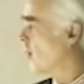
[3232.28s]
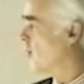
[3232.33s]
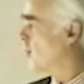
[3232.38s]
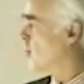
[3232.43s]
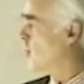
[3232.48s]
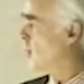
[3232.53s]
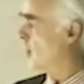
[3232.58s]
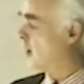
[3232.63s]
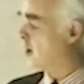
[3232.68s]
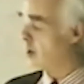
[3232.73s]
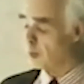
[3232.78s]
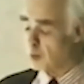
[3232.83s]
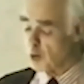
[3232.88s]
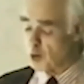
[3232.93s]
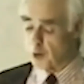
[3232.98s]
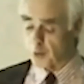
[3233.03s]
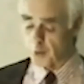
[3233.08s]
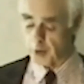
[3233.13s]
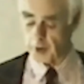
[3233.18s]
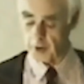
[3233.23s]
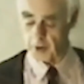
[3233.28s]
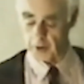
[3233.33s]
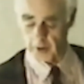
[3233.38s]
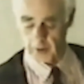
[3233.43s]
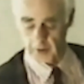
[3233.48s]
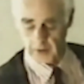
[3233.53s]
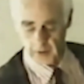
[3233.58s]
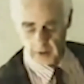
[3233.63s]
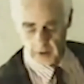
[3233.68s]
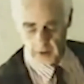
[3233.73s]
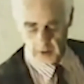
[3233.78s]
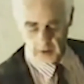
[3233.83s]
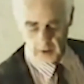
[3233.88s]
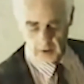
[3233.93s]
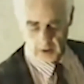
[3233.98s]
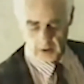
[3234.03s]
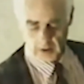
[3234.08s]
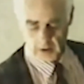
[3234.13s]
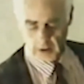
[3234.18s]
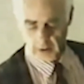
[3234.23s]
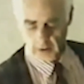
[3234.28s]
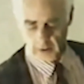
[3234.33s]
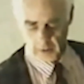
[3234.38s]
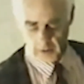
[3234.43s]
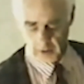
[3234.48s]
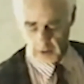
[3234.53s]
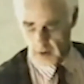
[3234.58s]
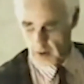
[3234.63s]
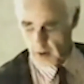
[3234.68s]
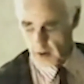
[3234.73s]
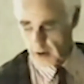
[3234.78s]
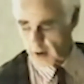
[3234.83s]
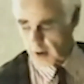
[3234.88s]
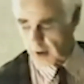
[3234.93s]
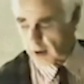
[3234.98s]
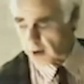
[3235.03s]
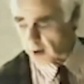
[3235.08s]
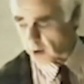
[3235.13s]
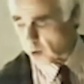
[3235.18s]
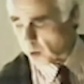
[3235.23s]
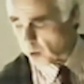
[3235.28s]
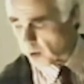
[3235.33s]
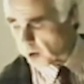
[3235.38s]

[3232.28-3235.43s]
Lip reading: of spiral movement. Now, again,